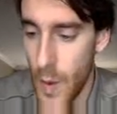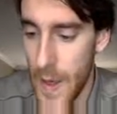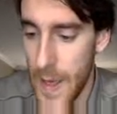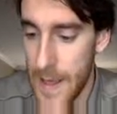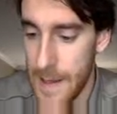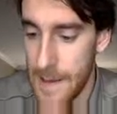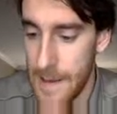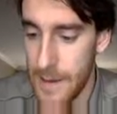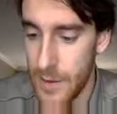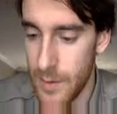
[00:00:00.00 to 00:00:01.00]

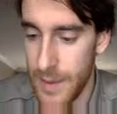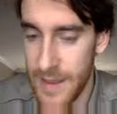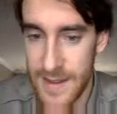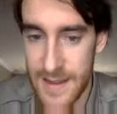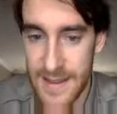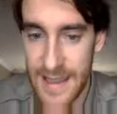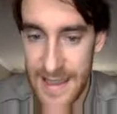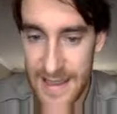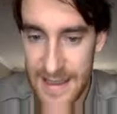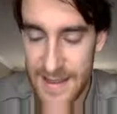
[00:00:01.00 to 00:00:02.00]
Maria says
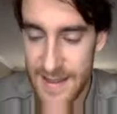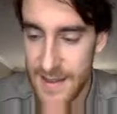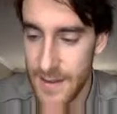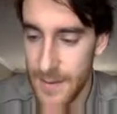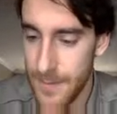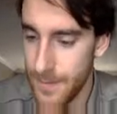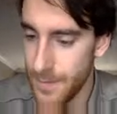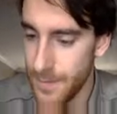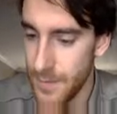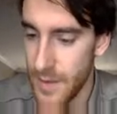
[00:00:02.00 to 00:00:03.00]
is,
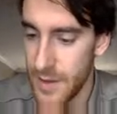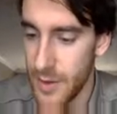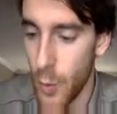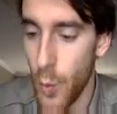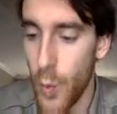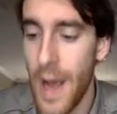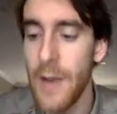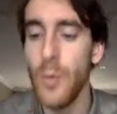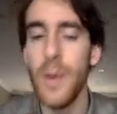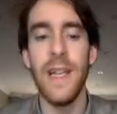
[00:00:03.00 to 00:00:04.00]
so when we